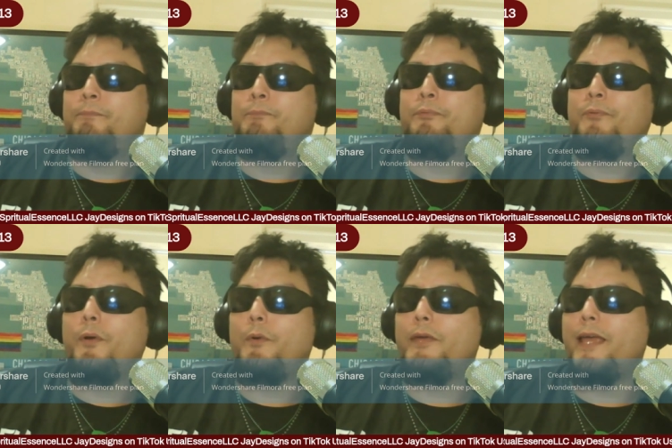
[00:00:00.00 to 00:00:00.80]

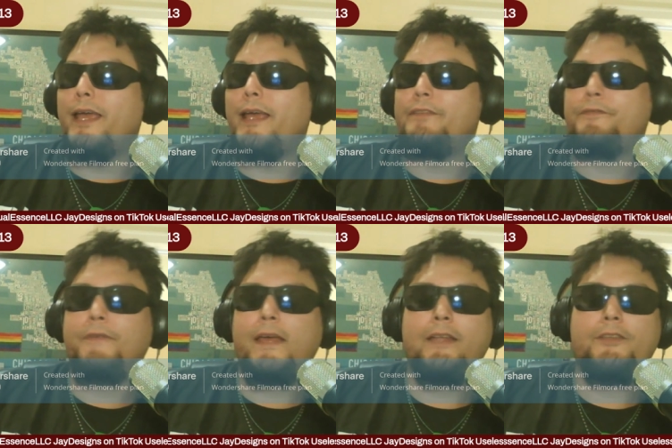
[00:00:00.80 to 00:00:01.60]
broke ass,
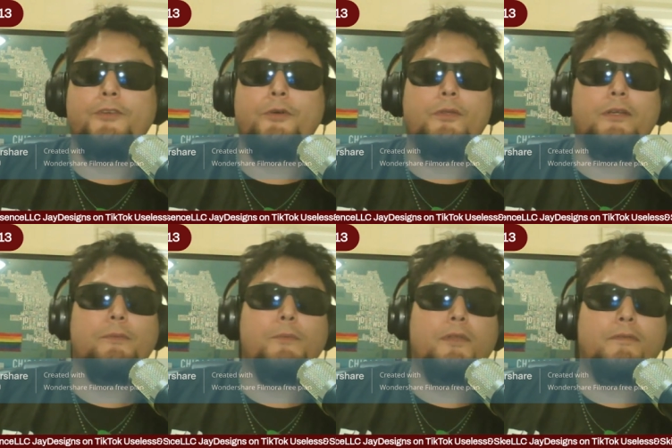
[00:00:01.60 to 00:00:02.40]
fat Joe looking
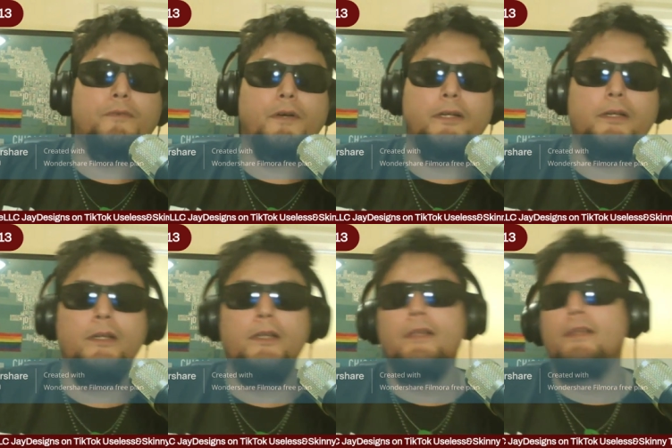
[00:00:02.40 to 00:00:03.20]
motherfucker,
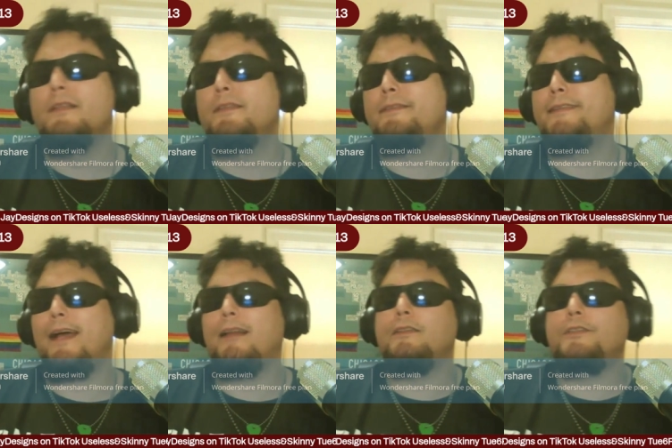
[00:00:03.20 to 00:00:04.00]
dollar